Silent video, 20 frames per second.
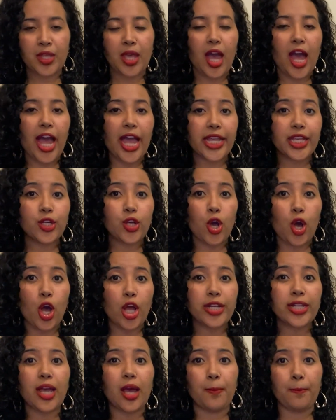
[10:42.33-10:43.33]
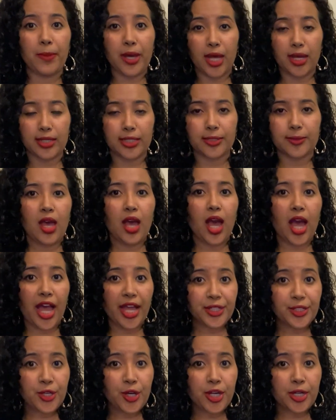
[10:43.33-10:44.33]
I caught a bug. I
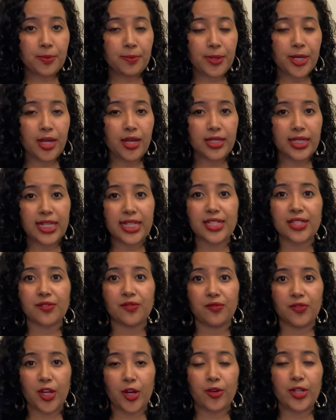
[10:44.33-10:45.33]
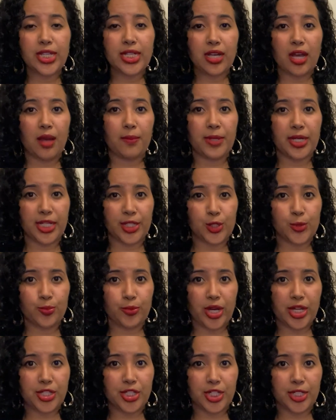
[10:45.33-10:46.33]
caught a bug is a very common
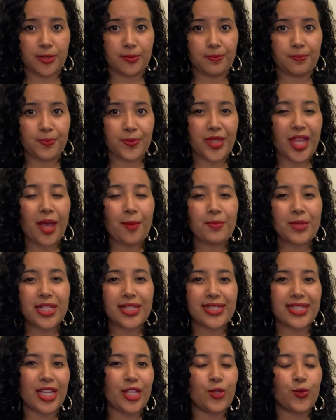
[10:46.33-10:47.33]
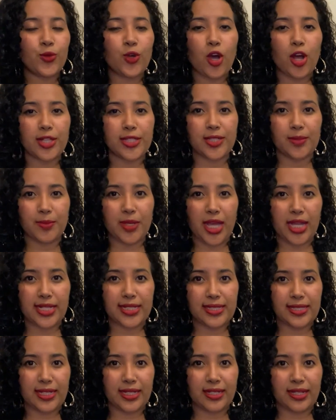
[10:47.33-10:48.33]
expression. That means that you caught some kind of
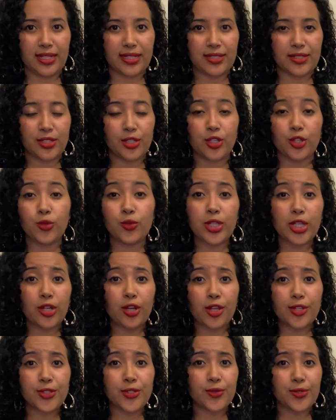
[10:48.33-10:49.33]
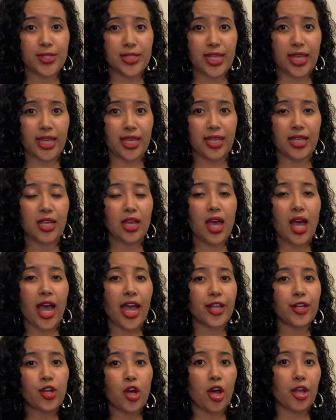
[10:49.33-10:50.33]
sickness. You can also say, I
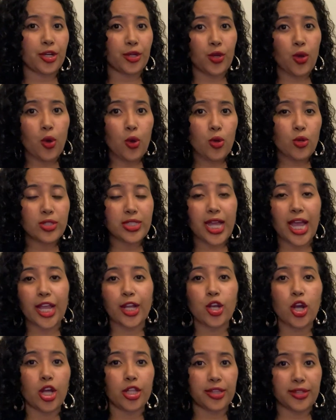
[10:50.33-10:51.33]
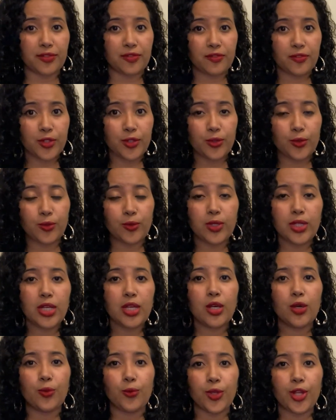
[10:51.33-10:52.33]
caught a cold, I caught the flu.
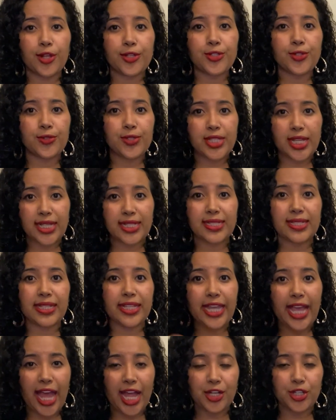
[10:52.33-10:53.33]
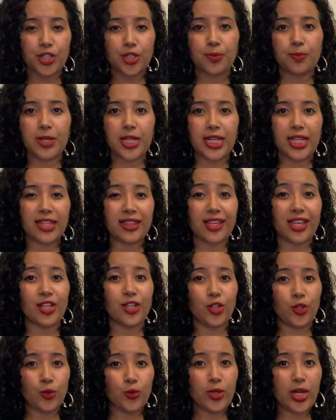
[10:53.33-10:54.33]
We also say to catch, meaning that
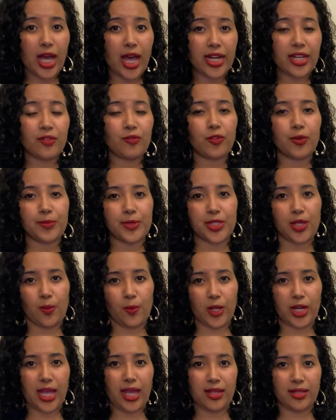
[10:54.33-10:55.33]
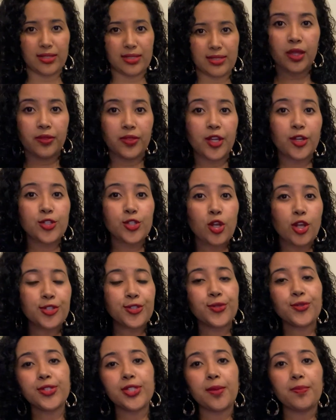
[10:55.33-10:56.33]
you got it from someone else. There's also
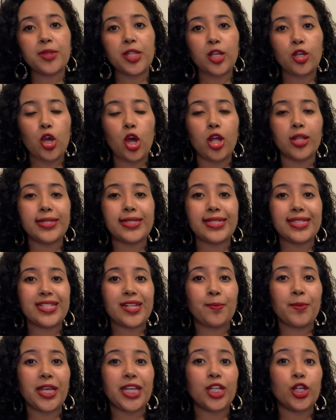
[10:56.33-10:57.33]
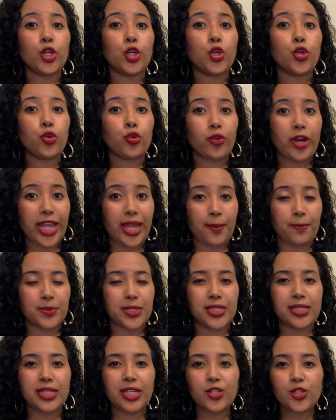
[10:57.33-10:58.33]
something called stomach cramps.
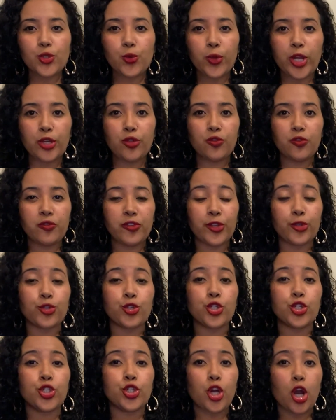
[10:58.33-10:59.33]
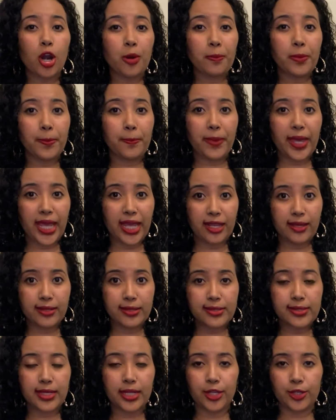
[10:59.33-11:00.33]
These are when you feel sharp
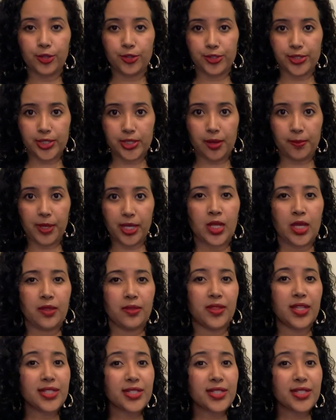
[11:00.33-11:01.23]
pains in your stomach. This